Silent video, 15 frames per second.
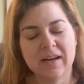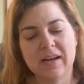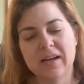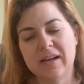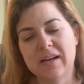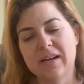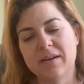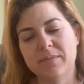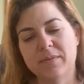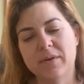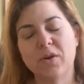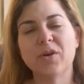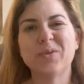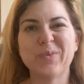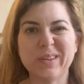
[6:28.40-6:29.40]

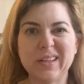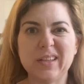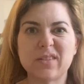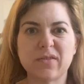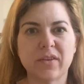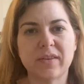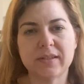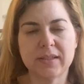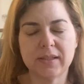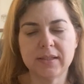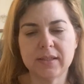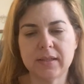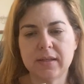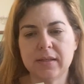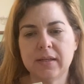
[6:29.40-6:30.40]
or released for the
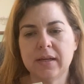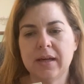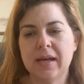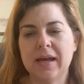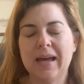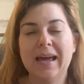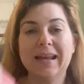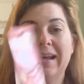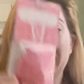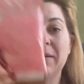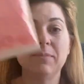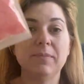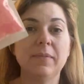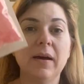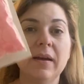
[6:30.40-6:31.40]
season.
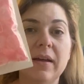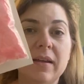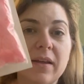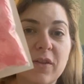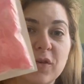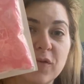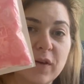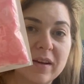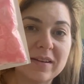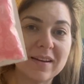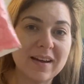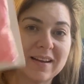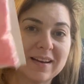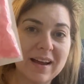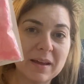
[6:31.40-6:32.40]
And another friend
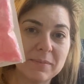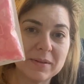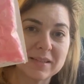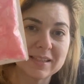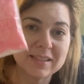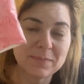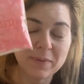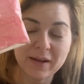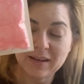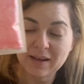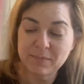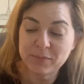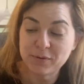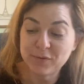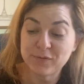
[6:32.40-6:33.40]
got Hibiscus
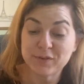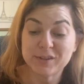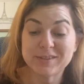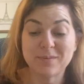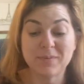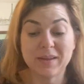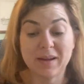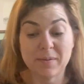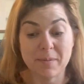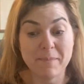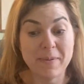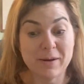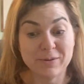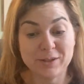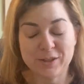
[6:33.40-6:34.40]
Pineapple for something I'm
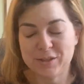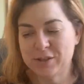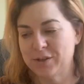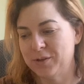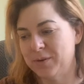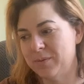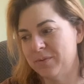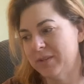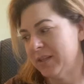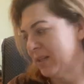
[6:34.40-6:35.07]
about to show you. I'm really